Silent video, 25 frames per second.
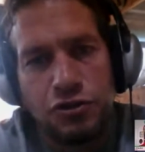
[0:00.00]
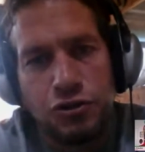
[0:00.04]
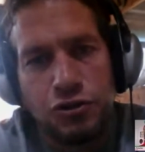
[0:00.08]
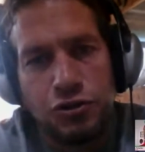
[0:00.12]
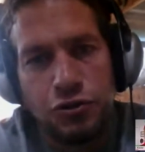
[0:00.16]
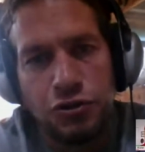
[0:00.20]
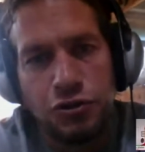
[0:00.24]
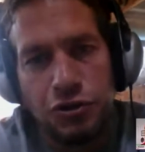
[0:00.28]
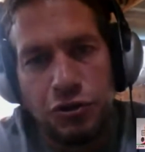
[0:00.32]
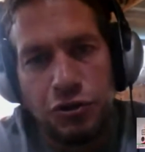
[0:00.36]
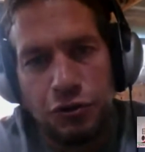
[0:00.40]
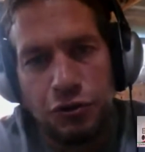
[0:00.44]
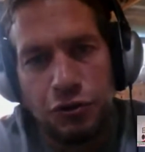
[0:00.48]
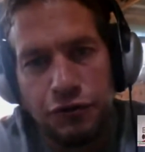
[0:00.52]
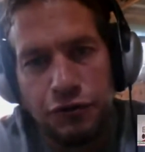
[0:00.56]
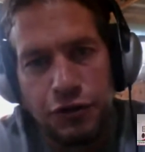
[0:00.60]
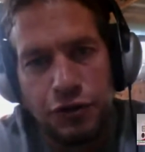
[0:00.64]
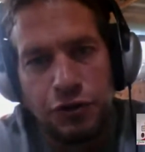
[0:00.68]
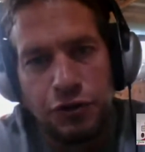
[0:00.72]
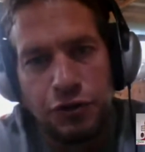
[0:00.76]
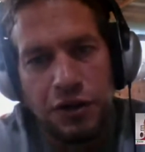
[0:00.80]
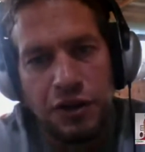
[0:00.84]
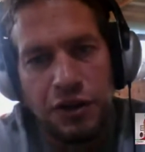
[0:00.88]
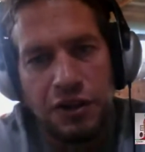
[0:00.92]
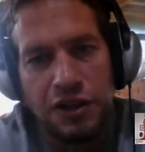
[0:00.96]
sue you for
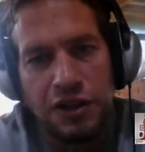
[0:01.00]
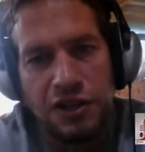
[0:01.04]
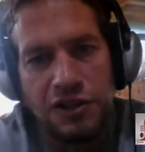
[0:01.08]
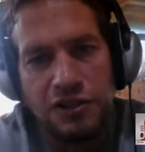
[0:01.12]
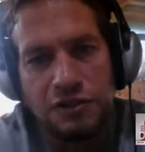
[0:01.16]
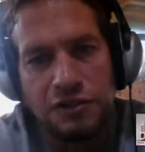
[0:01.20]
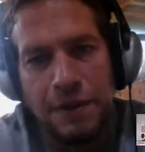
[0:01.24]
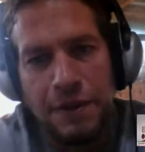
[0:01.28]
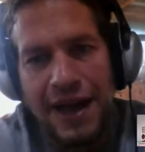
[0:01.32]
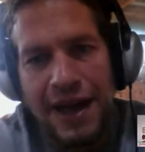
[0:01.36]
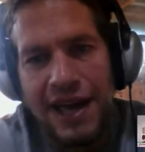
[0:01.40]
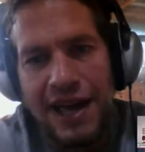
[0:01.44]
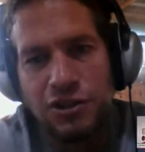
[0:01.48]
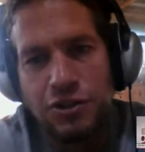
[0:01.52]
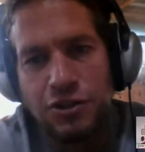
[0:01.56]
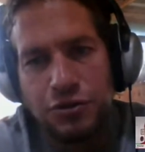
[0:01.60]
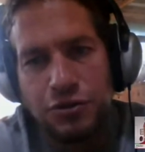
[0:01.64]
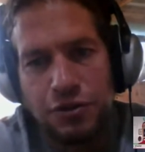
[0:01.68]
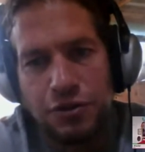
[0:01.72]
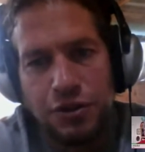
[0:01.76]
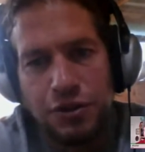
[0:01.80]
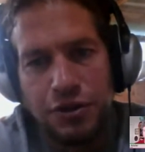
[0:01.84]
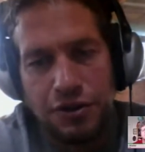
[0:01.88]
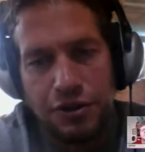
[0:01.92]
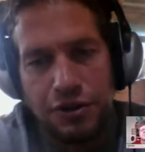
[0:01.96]
doing things bad to
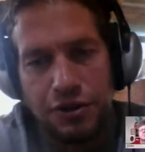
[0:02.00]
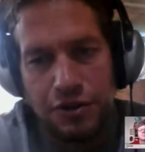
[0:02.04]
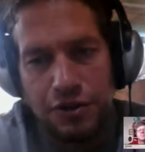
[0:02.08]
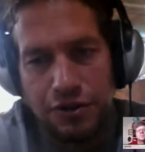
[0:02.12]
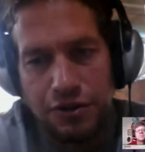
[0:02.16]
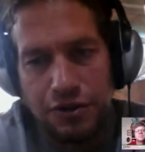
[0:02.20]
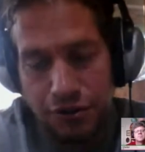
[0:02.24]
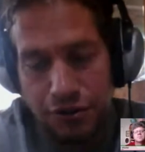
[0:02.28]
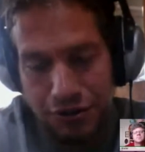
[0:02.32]
her,